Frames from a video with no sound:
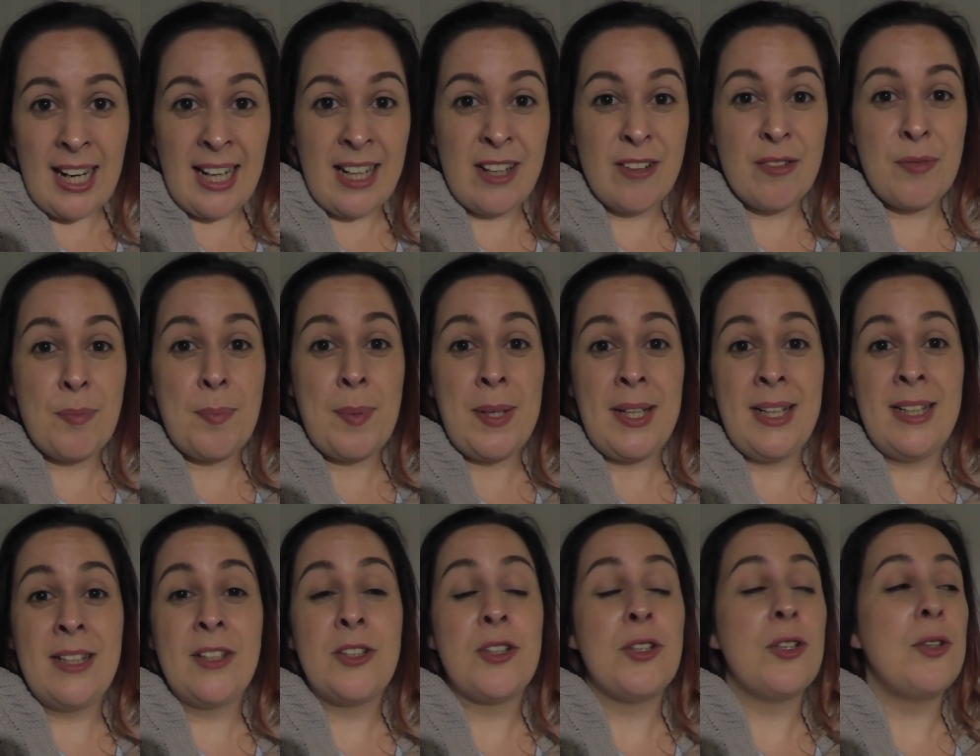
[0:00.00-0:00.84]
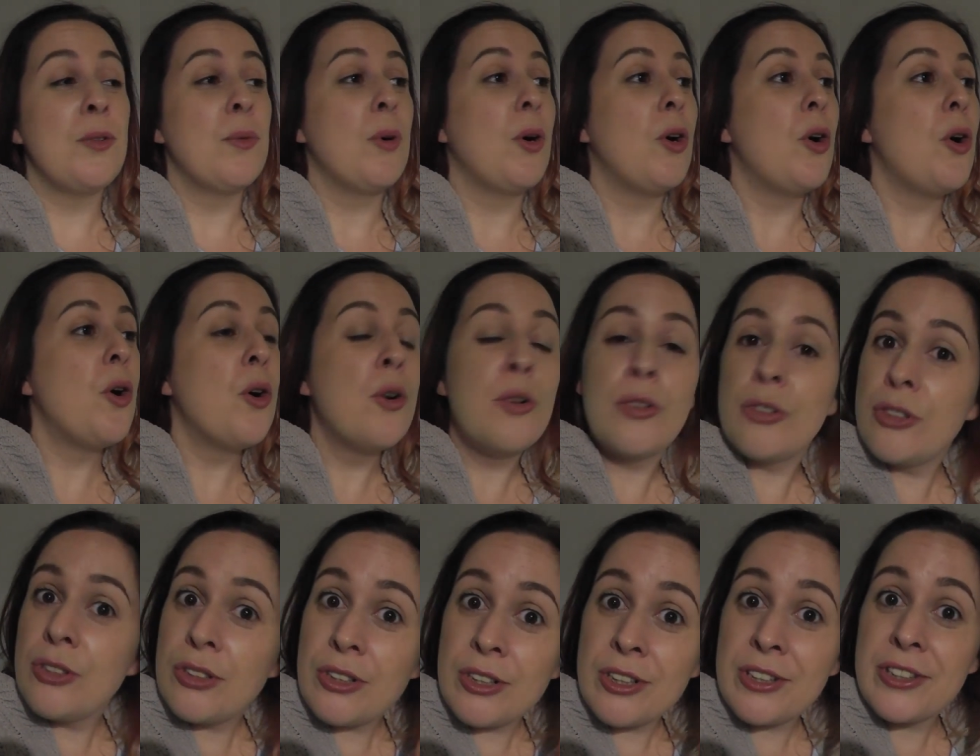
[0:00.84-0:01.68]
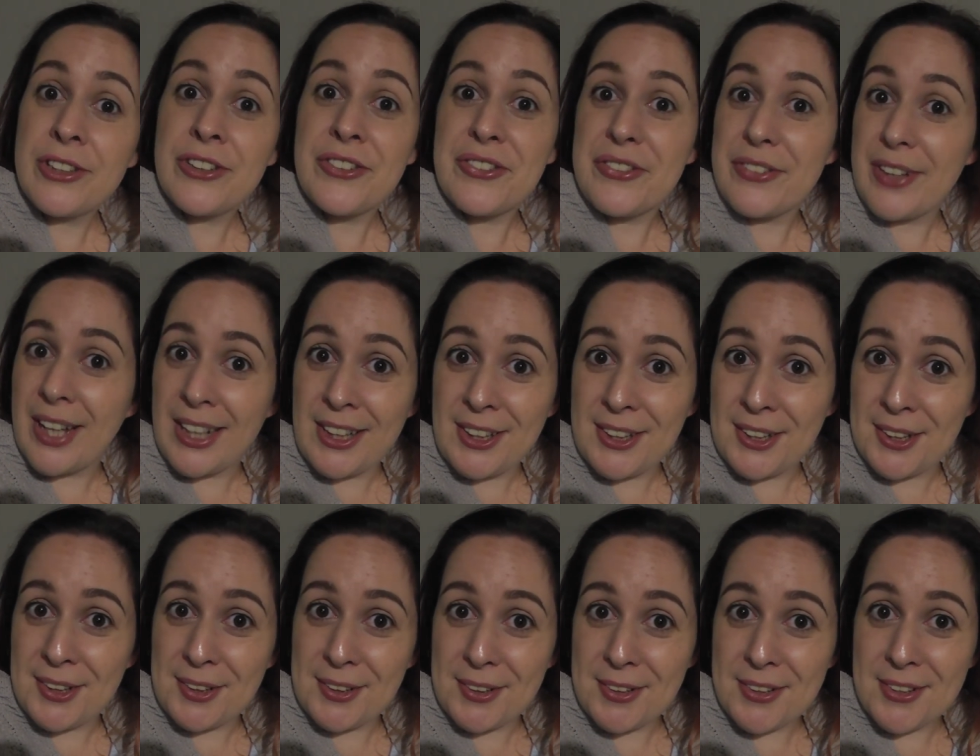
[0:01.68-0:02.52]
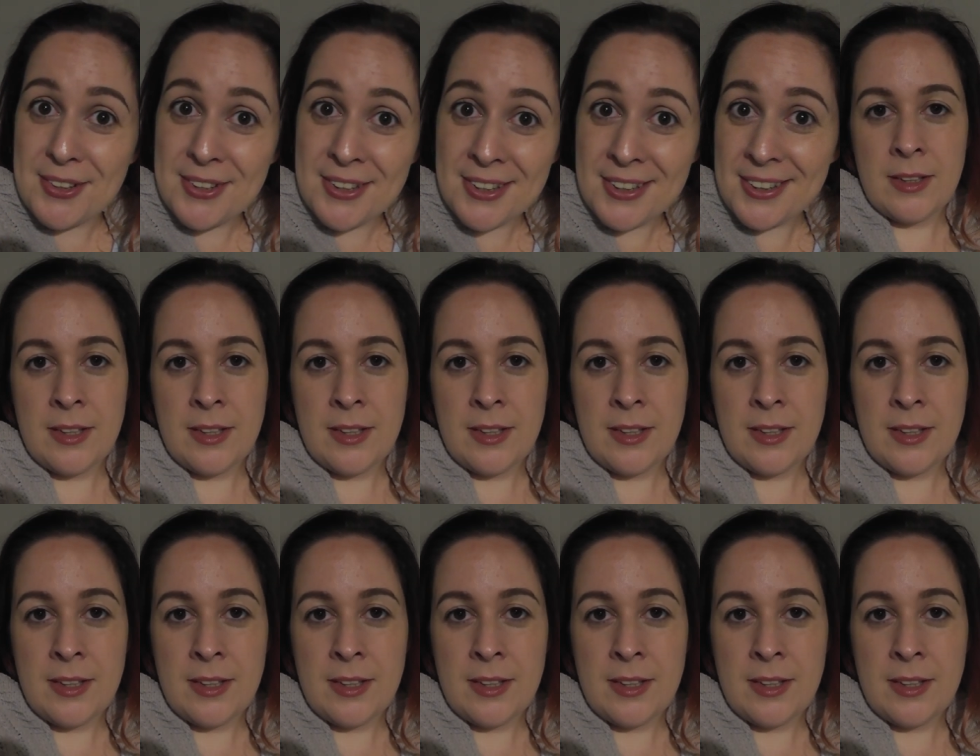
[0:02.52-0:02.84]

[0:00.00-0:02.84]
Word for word: I have been to hundreds of venues.